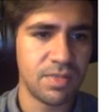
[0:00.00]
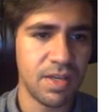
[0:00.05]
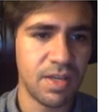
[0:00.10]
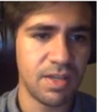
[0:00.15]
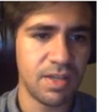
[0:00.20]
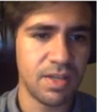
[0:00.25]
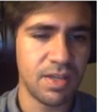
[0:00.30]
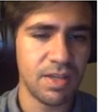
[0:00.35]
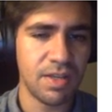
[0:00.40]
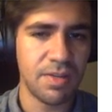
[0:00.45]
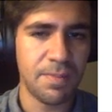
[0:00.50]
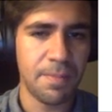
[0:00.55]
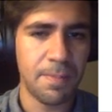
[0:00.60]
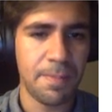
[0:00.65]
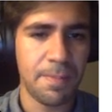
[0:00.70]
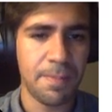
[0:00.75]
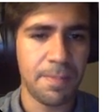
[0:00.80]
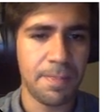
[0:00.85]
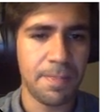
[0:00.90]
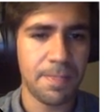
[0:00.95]
Yeah.
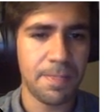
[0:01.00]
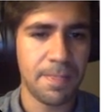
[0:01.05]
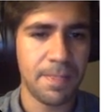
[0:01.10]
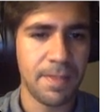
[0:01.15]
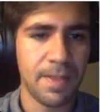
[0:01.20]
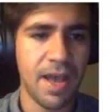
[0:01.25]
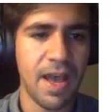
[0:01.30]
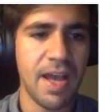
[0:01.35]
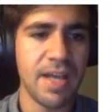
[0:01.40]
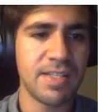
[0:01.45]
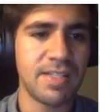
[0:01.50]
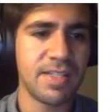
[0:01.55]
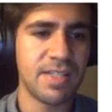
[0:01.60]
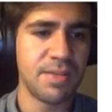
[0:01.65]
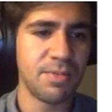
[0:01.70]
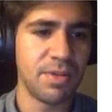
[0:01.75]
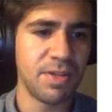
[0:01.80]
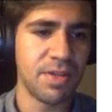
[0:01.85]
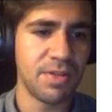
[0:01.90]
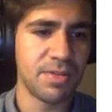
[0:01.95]
I see
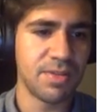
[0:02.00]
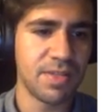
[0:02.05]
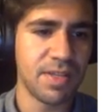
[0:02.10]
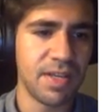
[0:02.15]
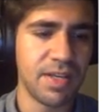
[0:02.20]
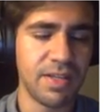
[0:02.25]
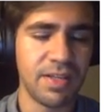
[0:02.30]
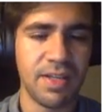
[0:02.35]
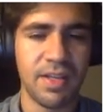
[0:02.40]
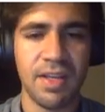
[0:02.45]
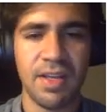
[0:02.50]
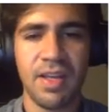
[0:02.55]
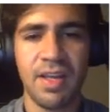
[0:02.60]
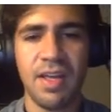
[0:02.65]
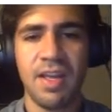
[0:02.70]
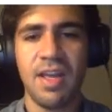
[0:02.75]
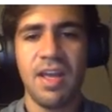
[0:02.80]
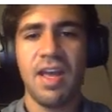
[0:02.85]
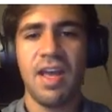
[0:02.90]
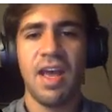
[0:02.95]
what you're saying.
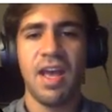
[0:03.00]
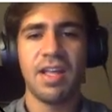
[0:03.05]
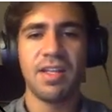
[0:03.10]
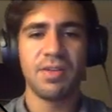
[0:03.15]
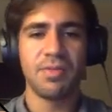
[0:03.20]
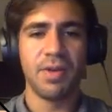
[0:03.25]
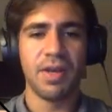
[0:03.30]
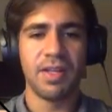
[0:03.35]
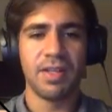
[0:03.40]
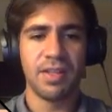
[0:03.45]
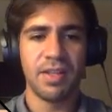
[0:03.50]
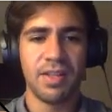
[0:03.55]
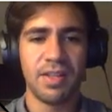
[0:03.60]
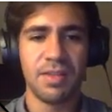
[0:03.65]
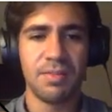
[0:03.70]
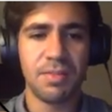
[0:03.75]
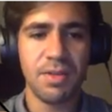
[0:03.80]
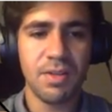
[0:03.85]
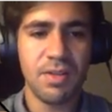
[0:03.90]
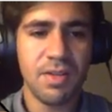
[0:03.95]
Anyway,
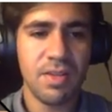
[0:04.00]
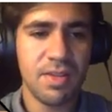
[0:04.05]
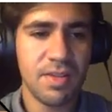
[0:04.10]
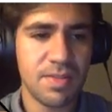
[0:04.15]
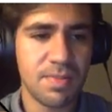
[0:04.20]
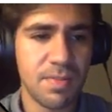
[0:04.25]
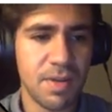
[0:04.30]
the beauty of this